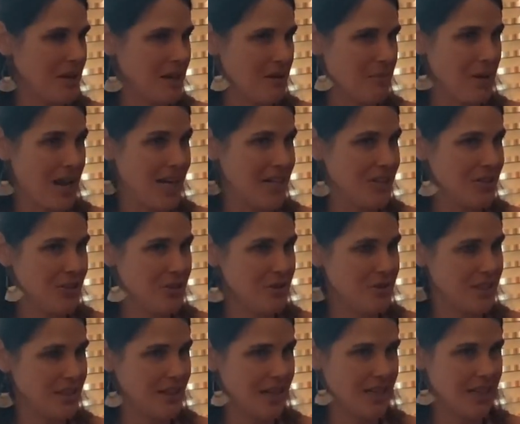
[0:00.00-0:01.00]
I
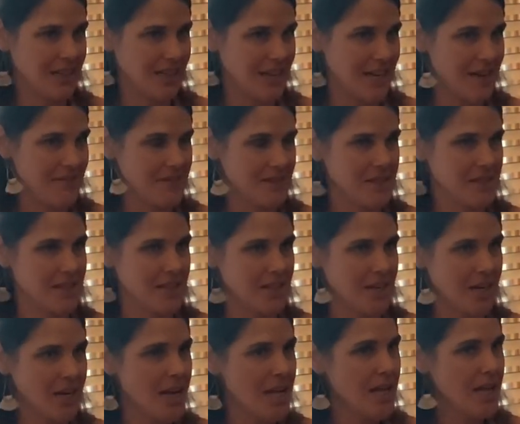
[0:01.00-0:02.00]
use a lot of
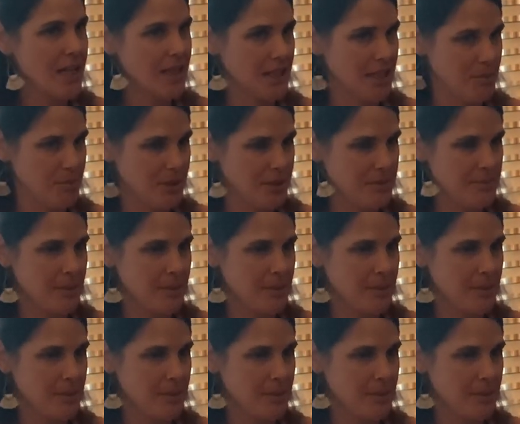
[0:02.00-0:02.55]
lavender, lemon